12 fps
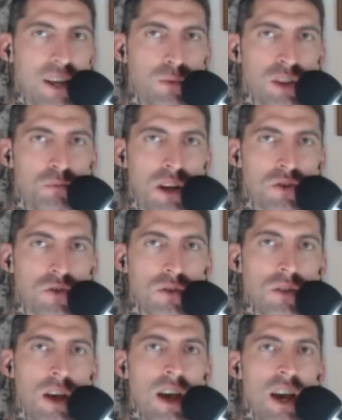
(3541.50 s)
was
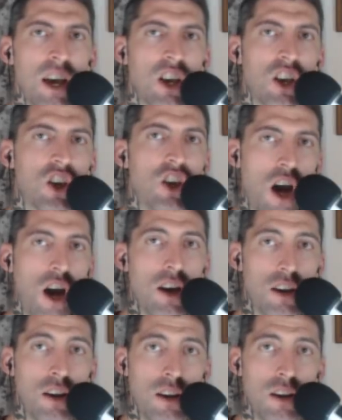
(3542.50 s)
special.
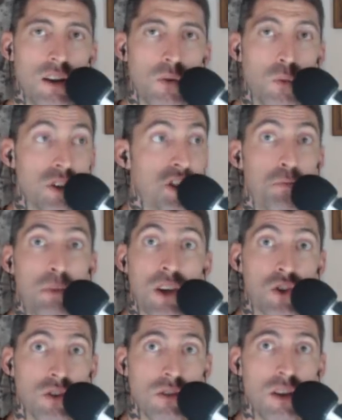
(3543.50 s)
God was
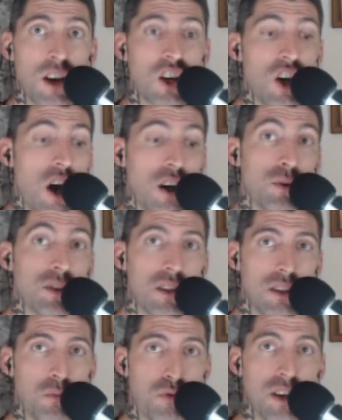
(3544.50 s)
special. God was
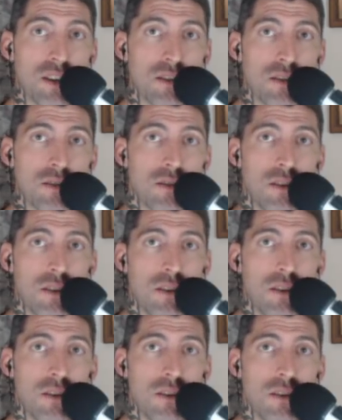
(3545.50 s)
in the presence
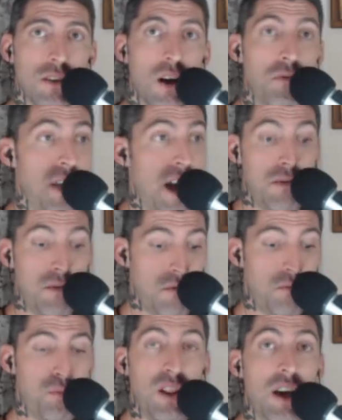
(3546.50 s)
of that
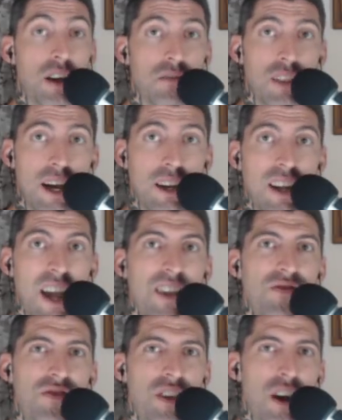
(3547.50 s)
plot of land,
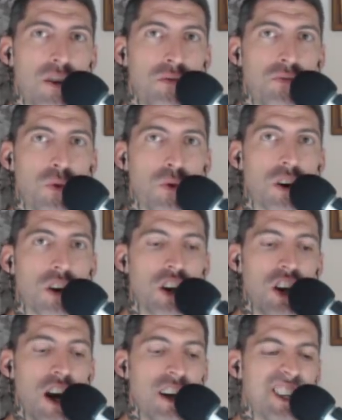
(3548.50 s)
and therefore
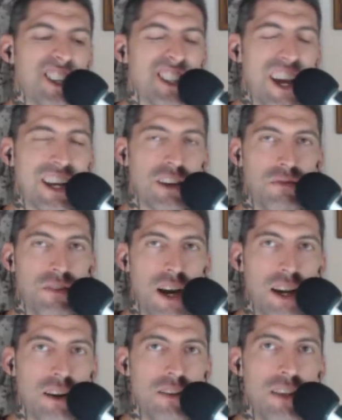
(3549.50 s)
God
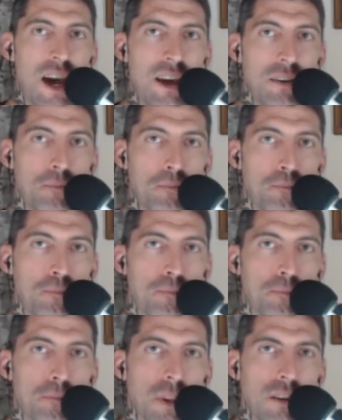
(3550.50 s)
sanctified that.
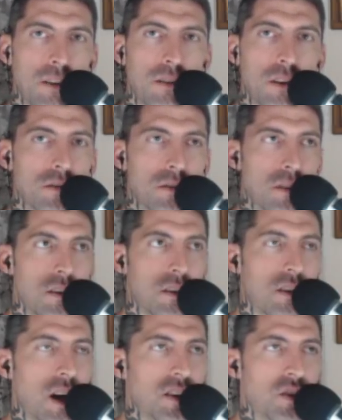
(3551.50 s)
Does
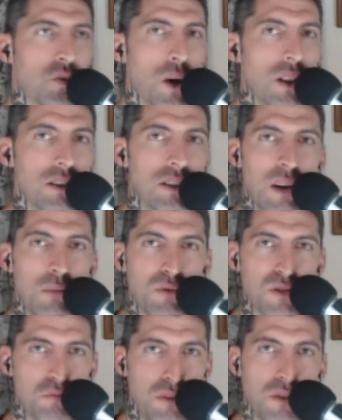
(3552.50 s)
God dwell in
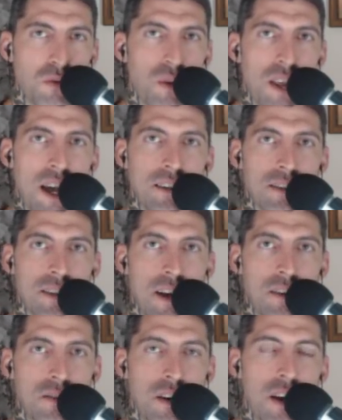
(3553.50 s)
temples built with hands
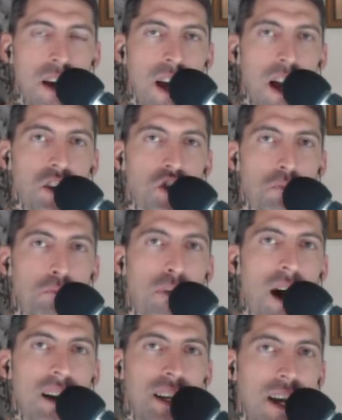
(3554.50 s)
now? Is your
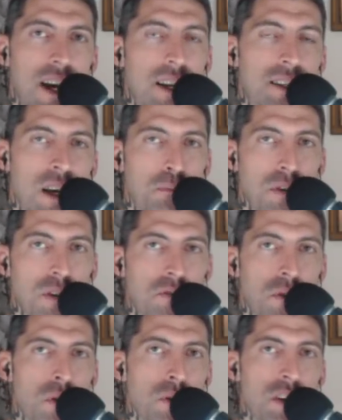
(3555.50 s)
body not a temple of
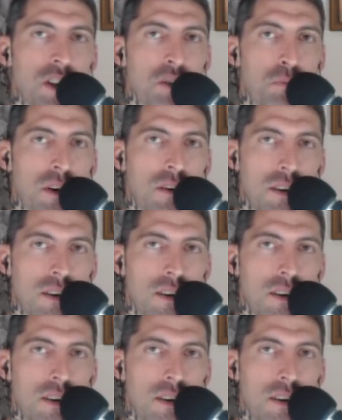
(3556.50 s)
the Holy Spirit?